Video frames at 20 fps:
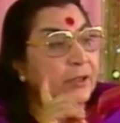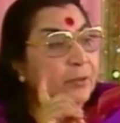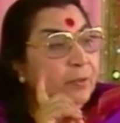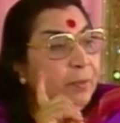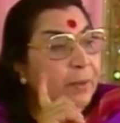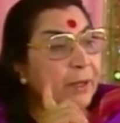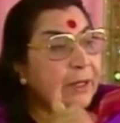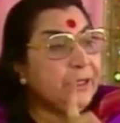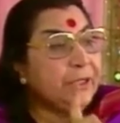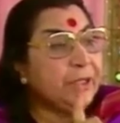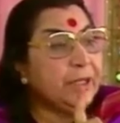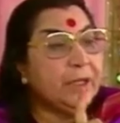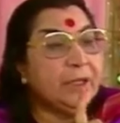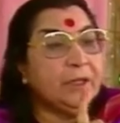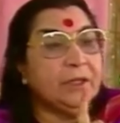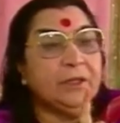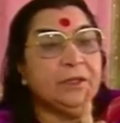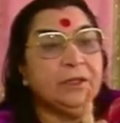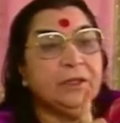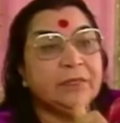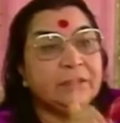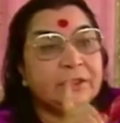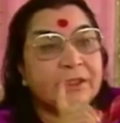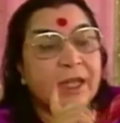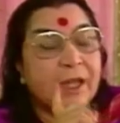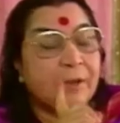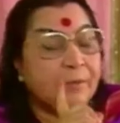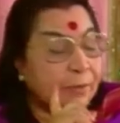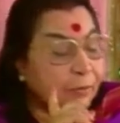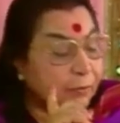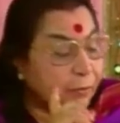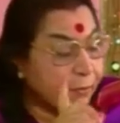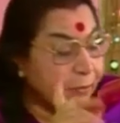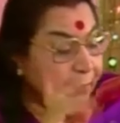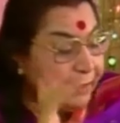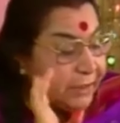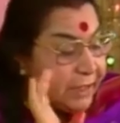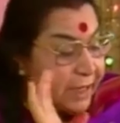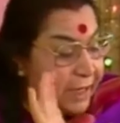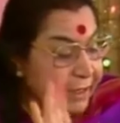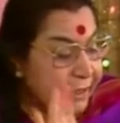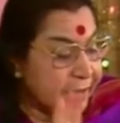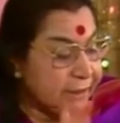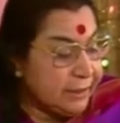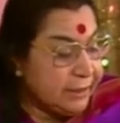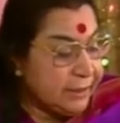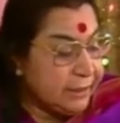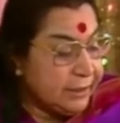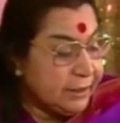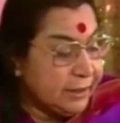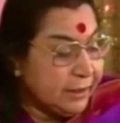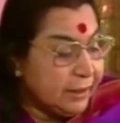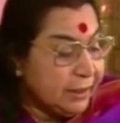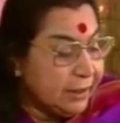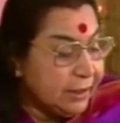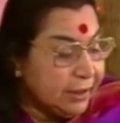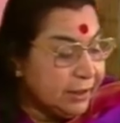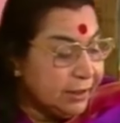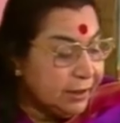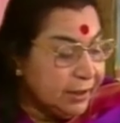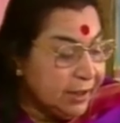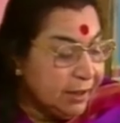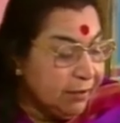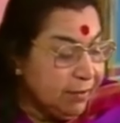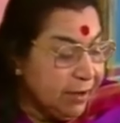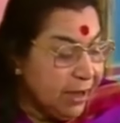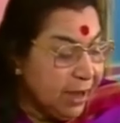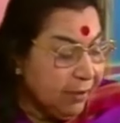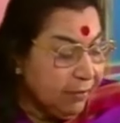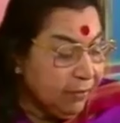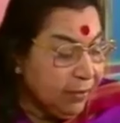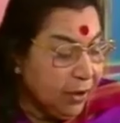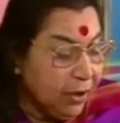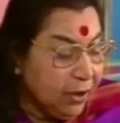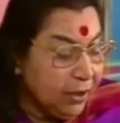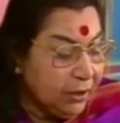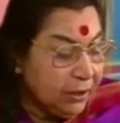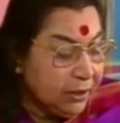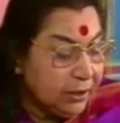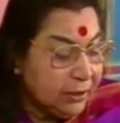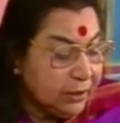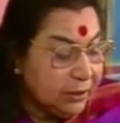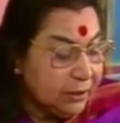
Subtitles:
special type of a personality. Then we have got